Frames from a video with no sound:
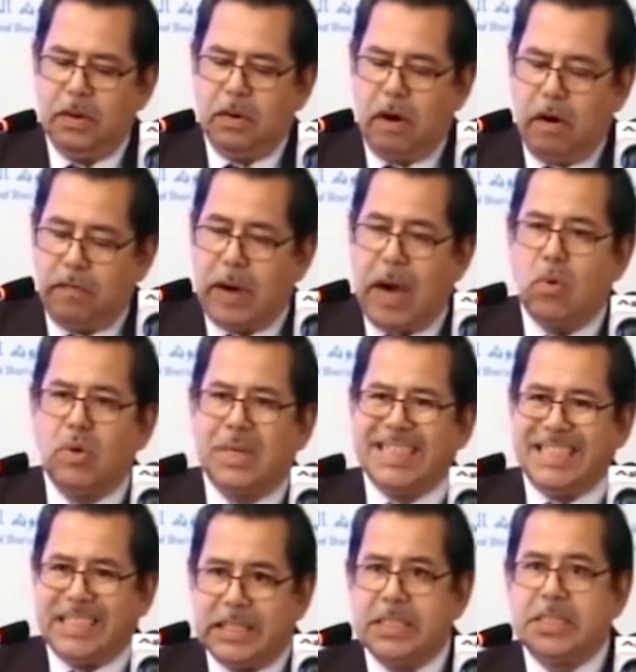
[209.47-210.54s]
of our
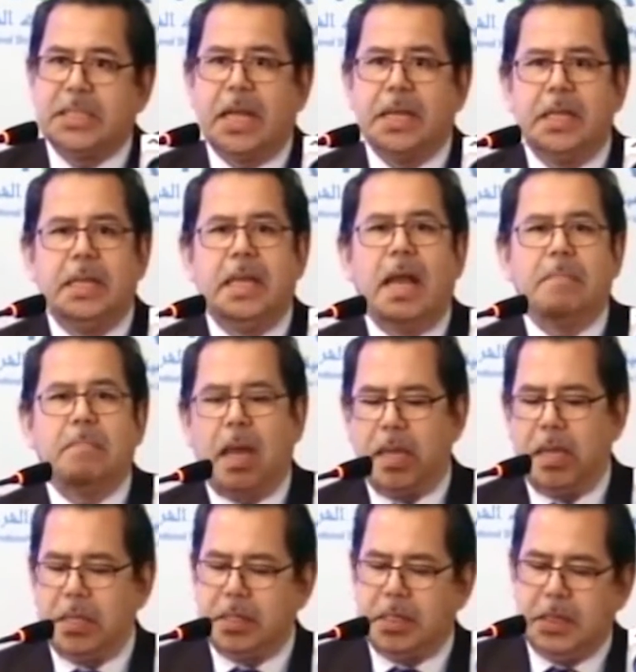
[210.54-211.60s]
recent study done by
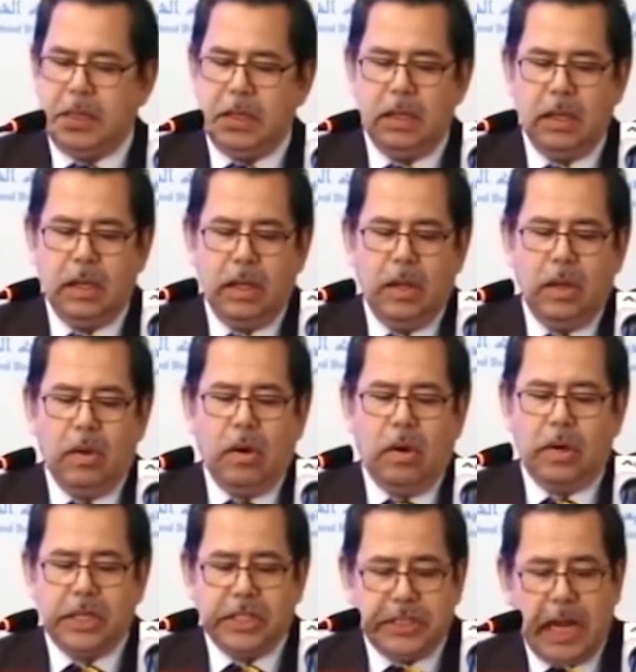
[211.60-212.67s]
IRTI
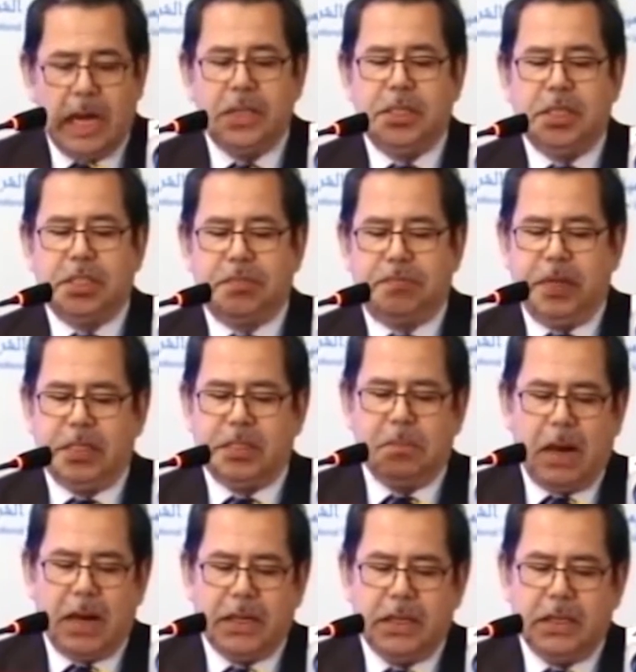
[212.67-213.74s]
on the challenges faced
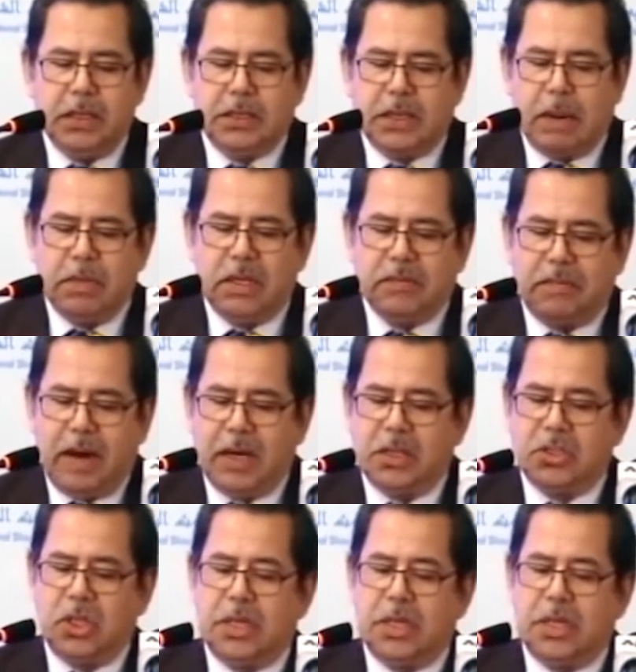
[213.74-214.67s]
by the Islamic finance